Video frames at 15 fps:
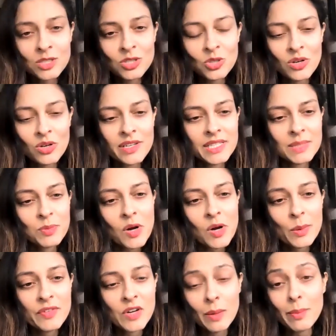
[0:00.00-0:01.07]
story is probably
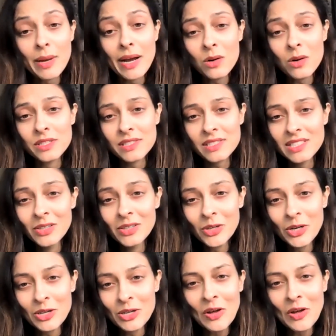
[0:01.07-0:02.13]
we've gone backwards on
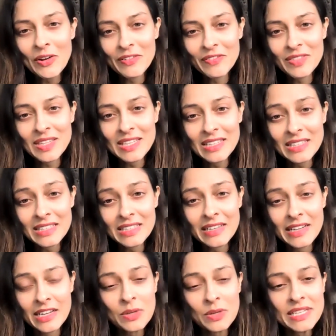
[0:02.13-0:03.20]
a lot of the
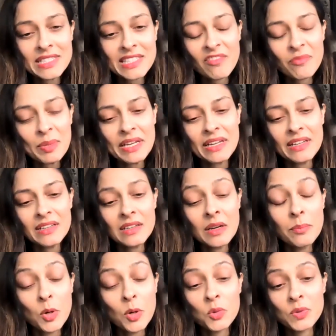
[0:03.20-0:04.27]
inequities. They've been
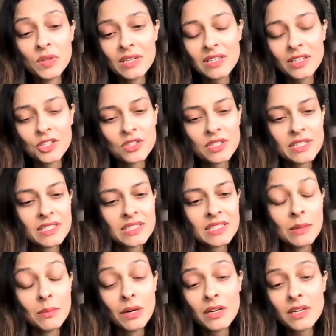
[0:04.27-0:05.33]
both within countries and
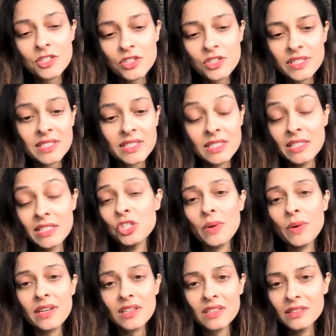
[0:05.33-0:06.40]
among countries
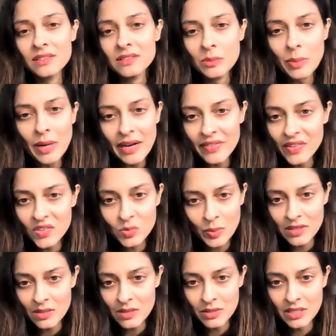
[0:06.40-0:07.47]
accentuated by this
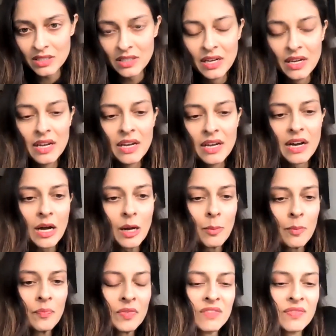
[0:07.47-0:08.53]
pandemic.
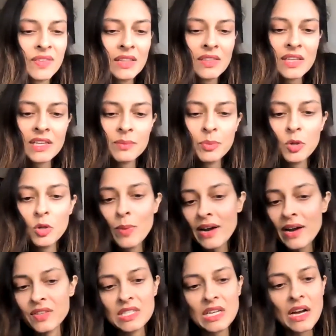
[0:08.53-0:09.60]
If anything, it pulled back
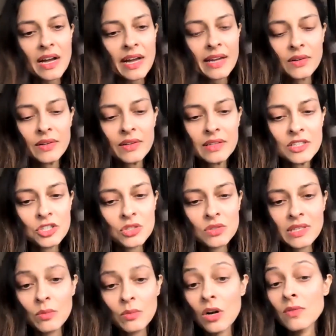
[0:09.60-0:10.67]
the tide on issues
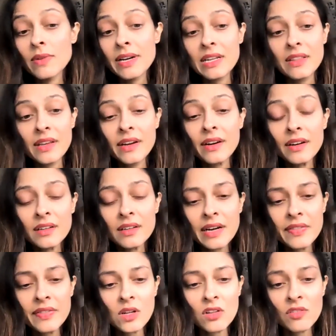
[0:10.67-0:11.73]
that were already there,
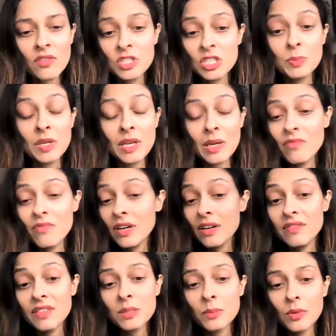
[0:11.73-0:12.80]
and then all just became very
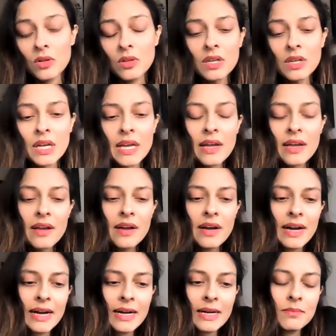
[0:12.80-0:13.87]
visible.
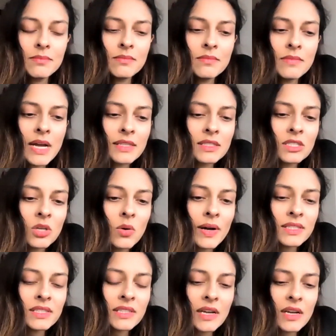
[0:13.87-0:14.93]
And so
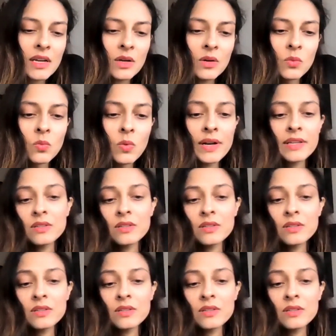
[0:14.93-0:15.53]
I'd say what